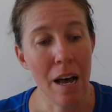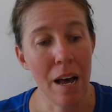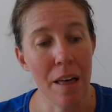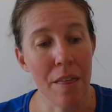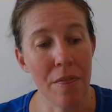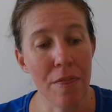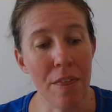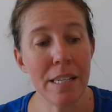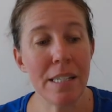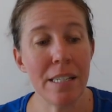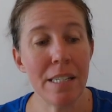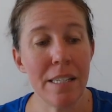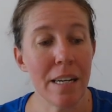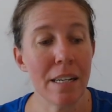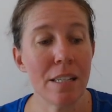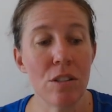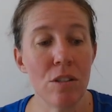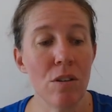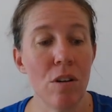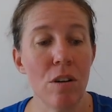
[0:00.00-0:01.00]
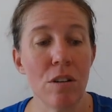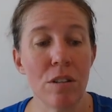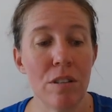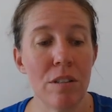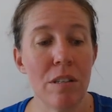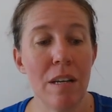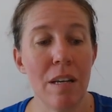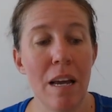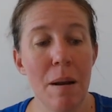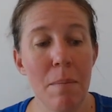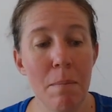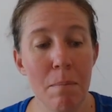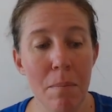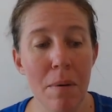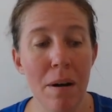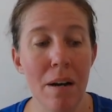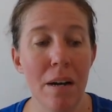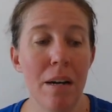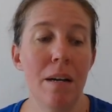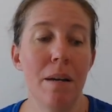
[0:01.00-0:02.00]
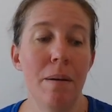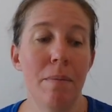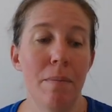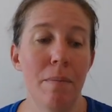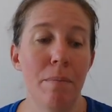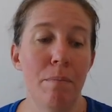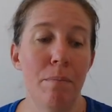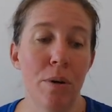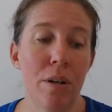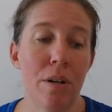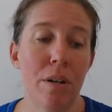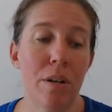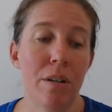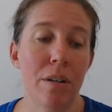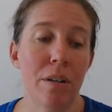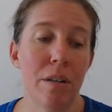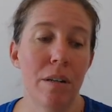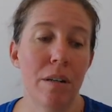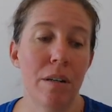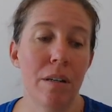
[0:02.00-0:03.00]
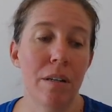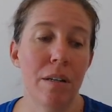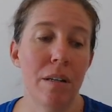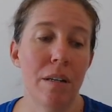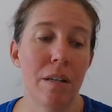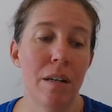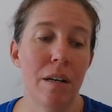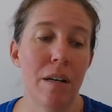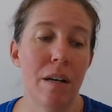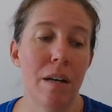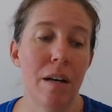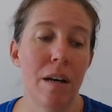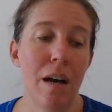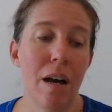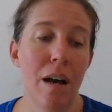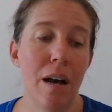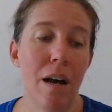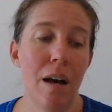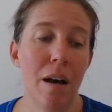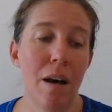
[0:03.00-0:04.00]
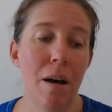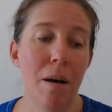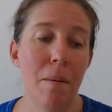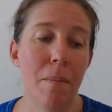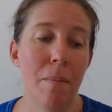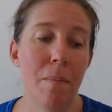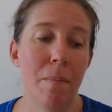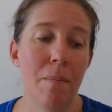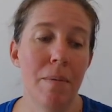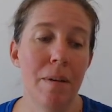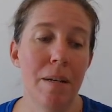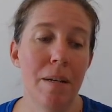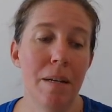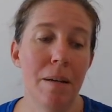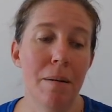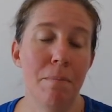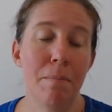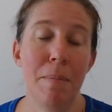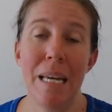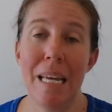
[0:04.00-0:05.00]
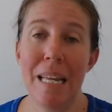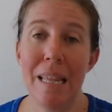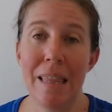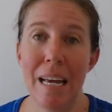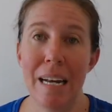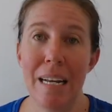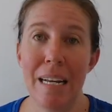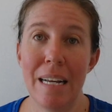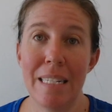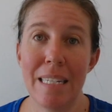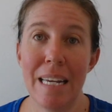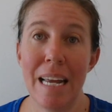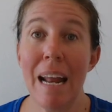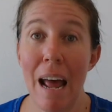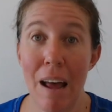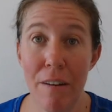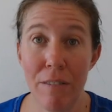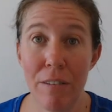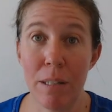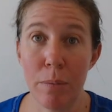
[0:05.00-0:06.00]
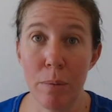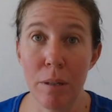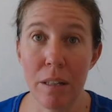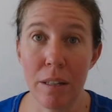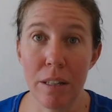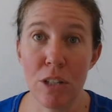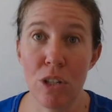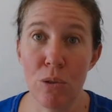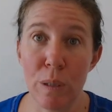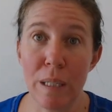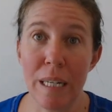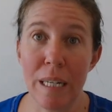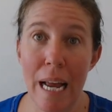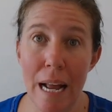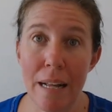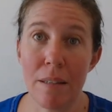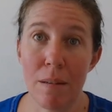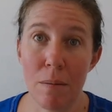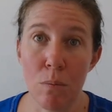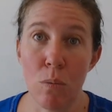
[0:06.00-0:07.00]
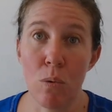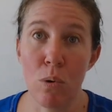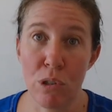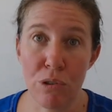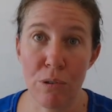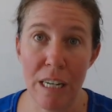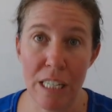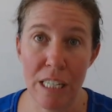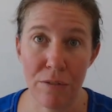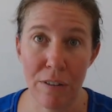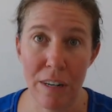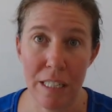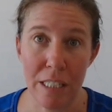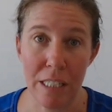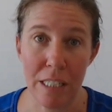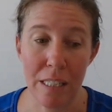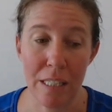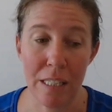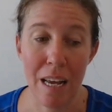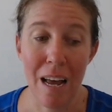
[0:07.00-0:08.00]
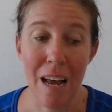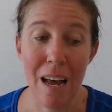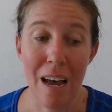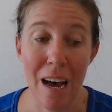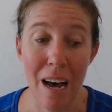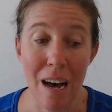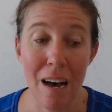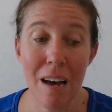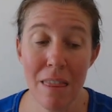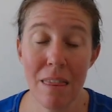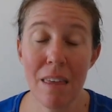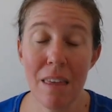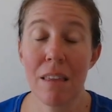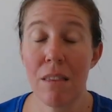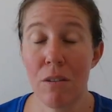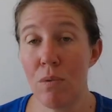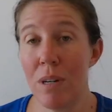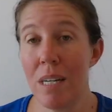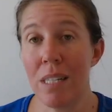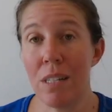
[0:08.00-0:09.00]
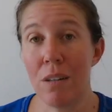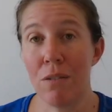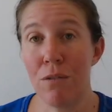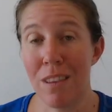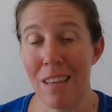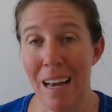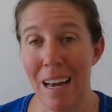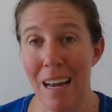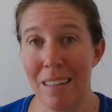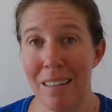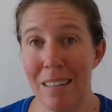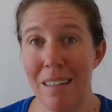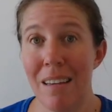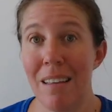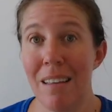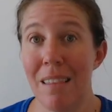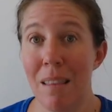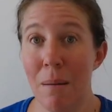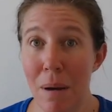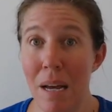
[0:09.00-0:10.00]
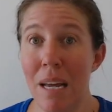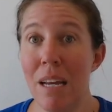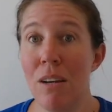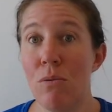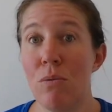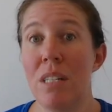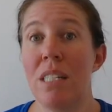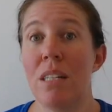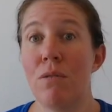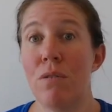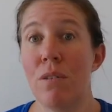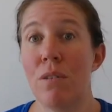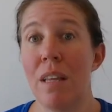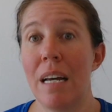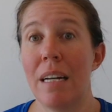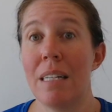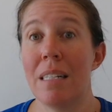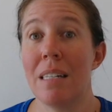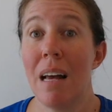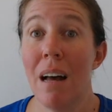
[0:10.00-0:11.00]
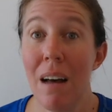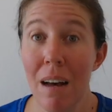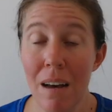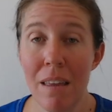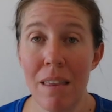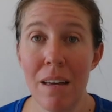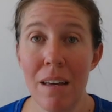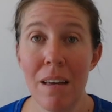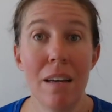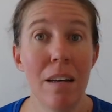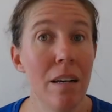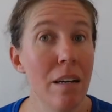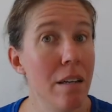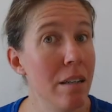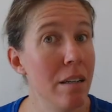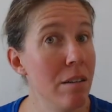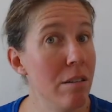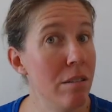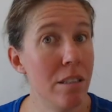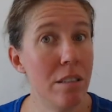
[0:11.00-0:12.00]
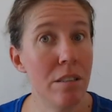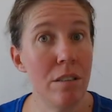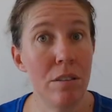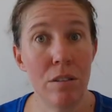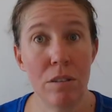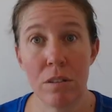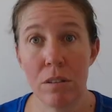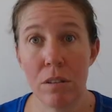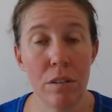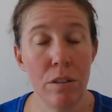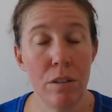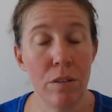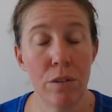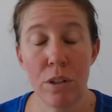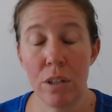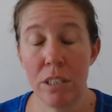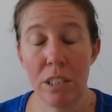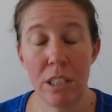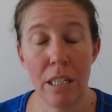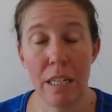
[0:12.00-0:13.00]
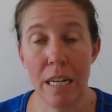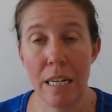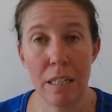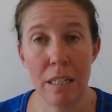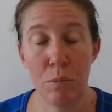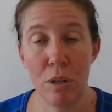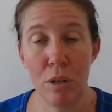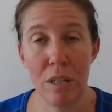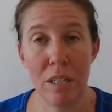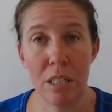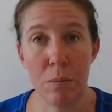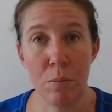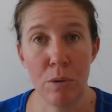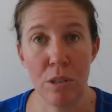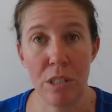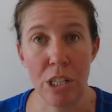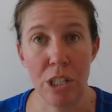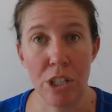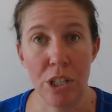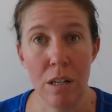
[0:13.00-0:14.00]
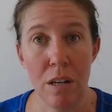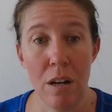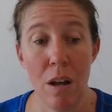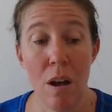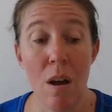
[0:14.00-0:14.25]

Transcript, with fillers: This does not, in my book, um, mean that it's inevitable that you will get more stress fractures. I think the reason for that, the main reason for that, is either you, you've got a genetic predisposition